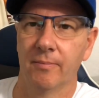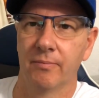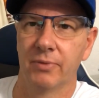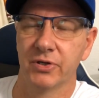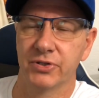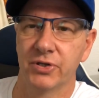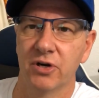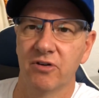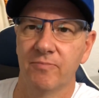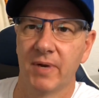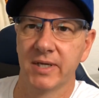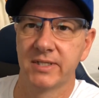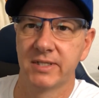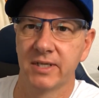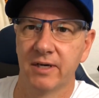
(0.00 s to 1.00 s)
preserve
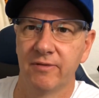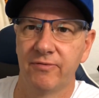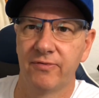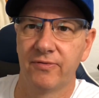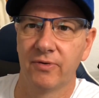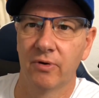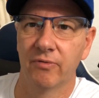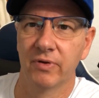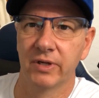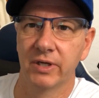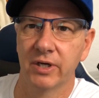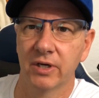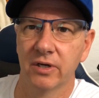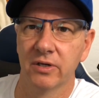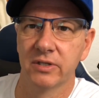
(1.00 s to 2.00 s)
my stuff over the
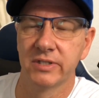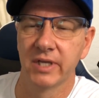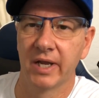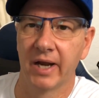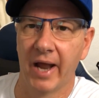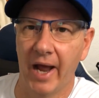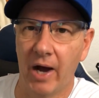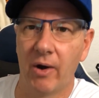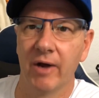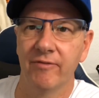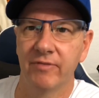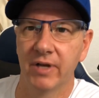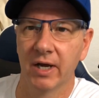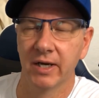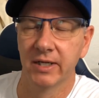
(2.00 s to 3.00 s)
years and how
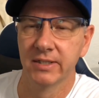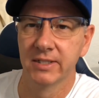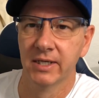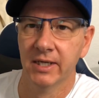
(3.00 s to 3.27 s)
I've done it.